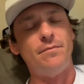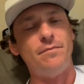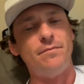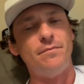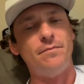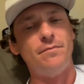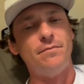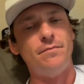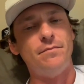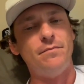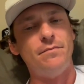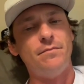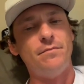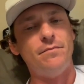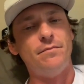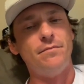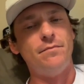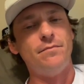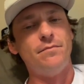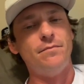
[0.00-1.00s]

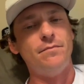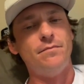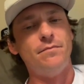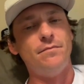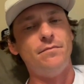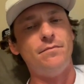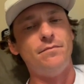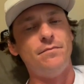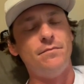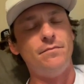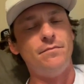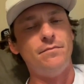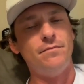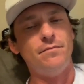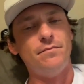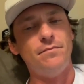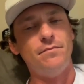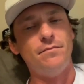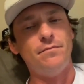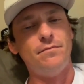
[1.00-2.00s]

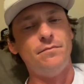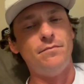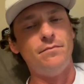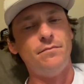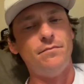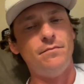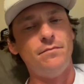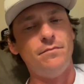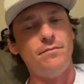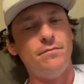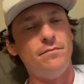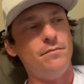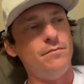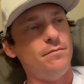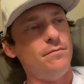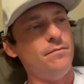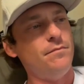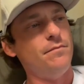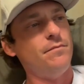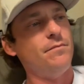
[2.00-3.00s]

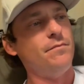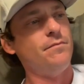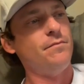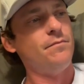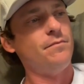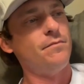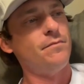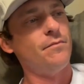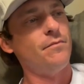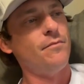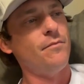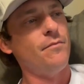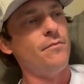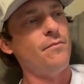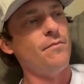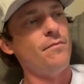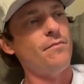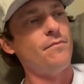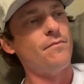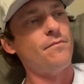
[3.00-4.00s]

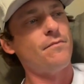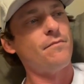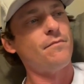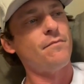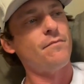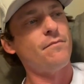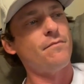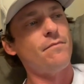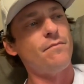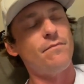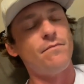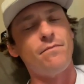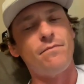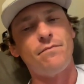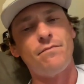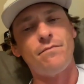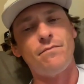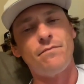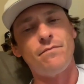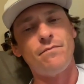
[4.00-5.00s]

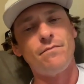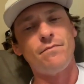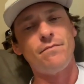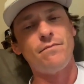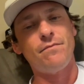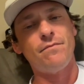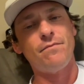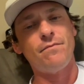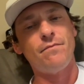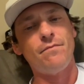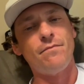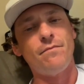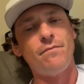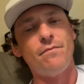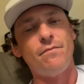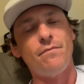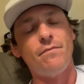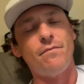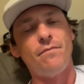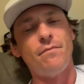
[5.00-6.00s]

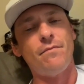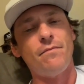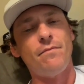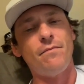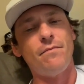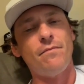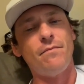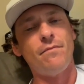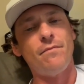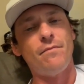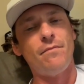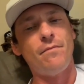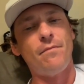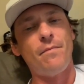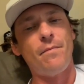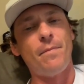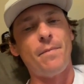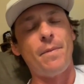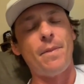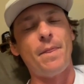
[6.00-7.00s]

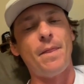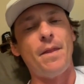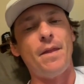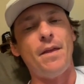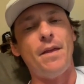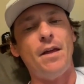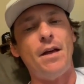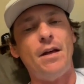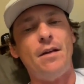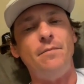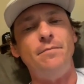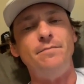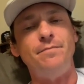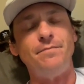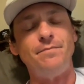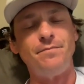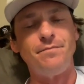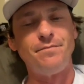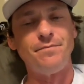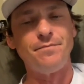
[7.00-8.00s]
This person isn't speaking.